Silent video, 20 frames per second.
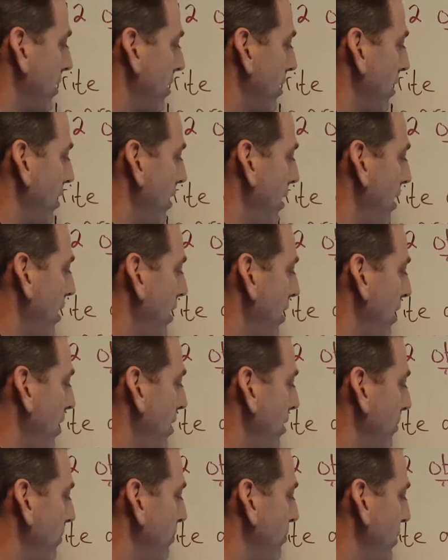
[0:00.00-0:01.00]

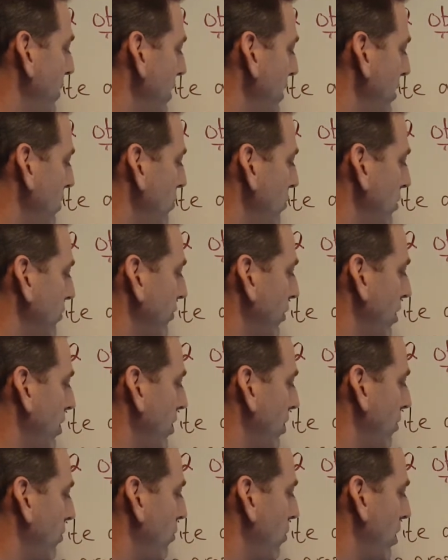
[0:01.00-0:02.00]
And B was
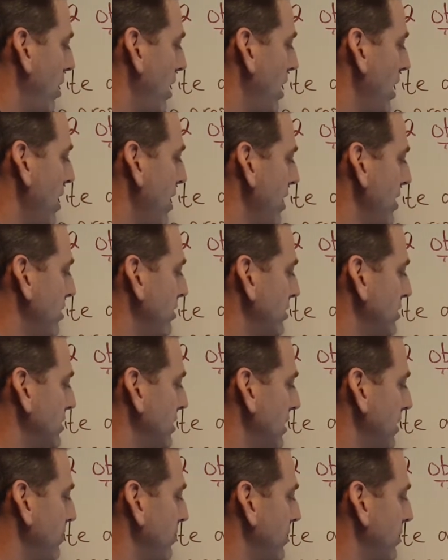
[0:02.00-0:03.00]
our
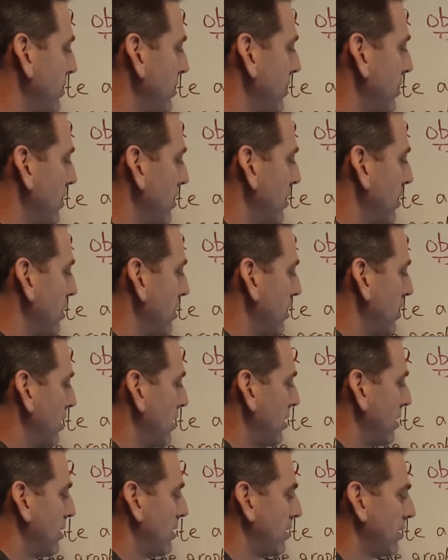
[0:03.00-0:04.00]
y-intercept.
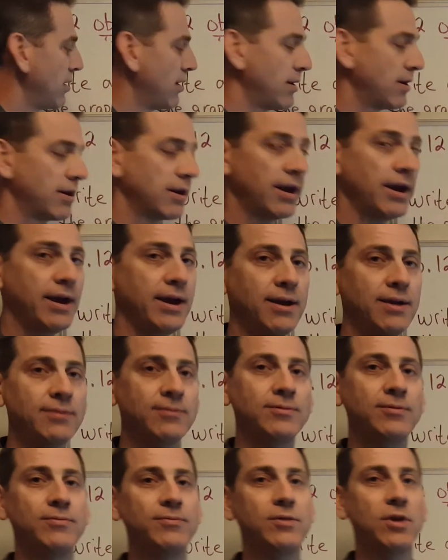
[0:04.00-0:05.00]
Okay,
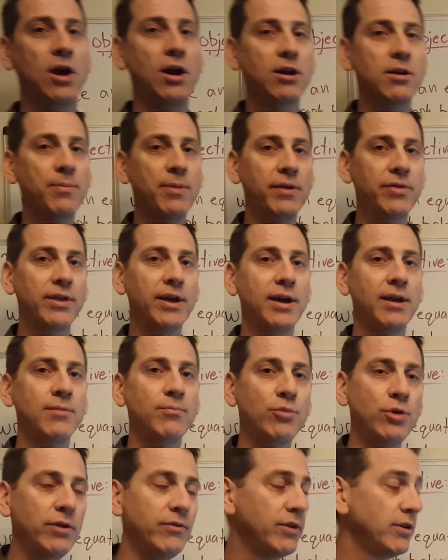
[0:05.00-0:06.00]
we talked about that in
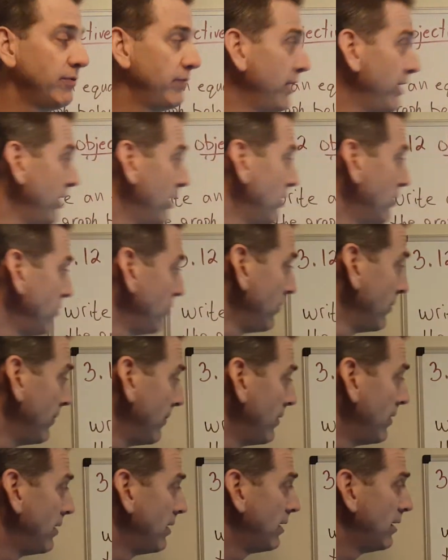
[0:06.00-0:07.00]
previous videos.
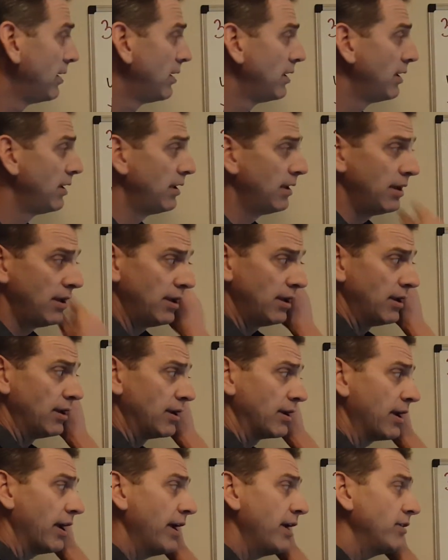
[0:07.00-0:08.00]

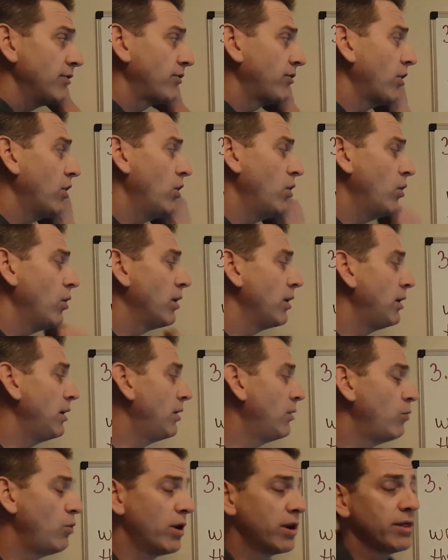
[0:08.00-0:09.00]
Okay, so
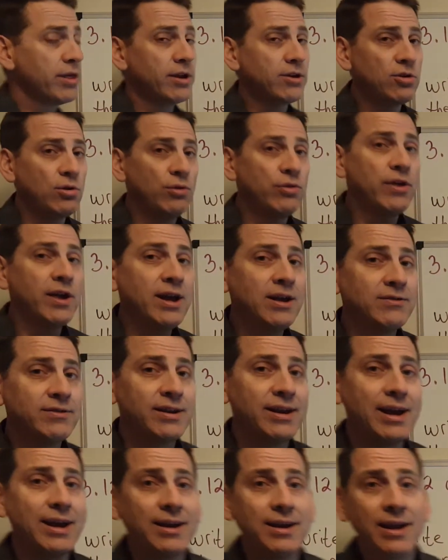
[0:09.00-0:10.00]
what are the two things that
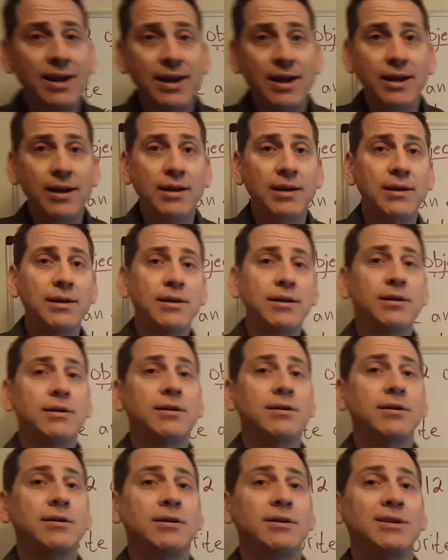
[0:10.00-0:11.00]
I need
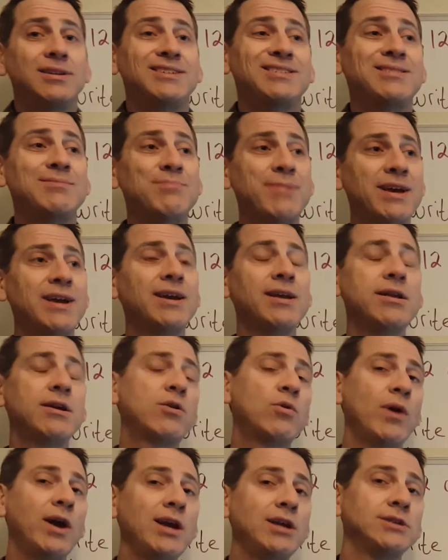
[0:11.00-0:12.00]
to make an
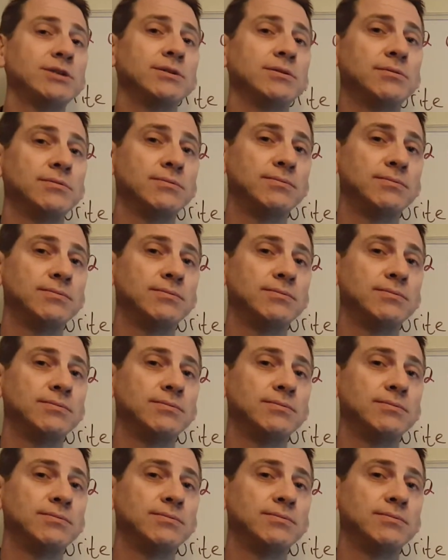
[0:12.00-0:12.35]
equation?